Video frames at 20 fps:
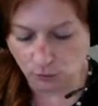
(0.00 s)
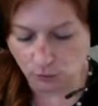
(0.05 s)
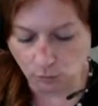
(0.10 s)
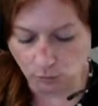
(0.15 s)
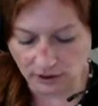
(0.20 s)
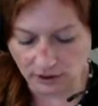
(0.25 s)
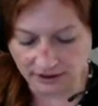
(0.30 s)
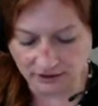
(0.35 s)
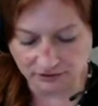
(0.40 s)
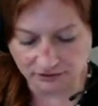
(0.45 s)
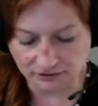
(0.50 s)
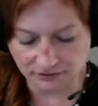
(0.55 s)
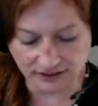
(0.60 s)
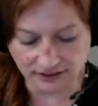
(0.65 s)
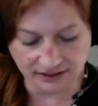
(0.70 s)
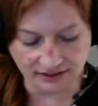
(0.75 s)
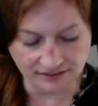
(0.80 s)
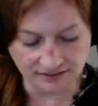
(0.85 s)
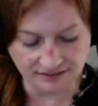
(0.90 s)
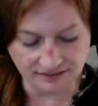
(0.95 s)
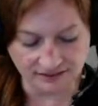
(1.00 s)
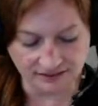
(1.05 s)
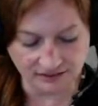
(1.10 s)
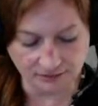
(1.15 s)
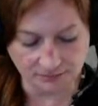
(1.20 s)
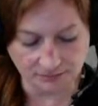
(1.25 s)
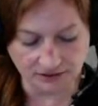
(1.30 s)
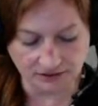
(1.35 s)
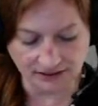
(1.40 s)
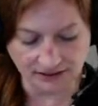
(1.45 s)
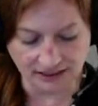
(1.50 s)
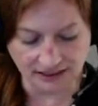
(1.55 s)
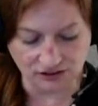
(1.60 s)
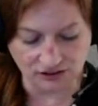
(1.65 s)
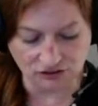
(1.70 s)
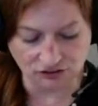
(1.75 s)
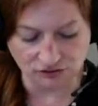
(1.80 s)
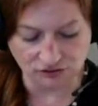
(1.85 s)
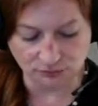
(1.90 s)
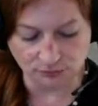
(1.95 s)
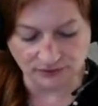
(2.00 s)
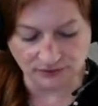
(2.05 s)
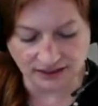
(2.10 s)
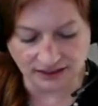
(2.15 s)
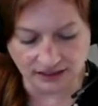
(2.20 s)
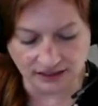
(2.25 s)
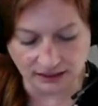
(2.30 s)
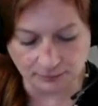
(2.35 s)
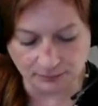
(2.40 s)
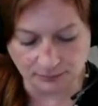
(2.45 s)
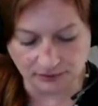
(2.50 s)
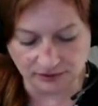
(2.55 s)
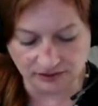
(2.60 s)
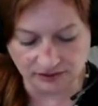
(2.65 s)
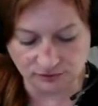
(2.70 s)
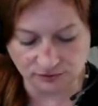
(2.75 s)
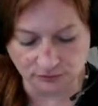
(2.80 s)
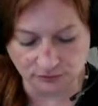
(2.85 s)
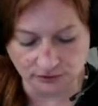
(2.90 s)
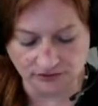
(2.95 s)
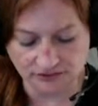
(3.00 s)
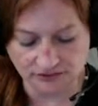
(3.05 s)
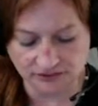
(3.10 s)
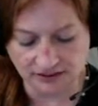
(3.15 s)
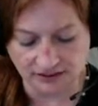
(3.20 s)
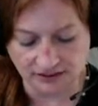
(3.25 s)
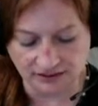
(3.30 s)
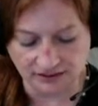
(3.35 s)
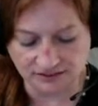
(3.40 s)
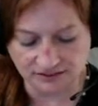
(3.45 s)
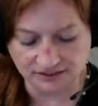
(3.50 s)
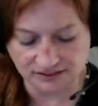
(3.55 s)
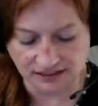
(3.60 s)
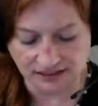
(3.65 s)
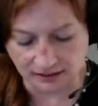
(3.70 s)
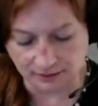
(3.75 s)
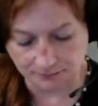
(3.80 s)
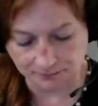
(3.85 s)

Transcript: wired for instant communications with any police force in the state.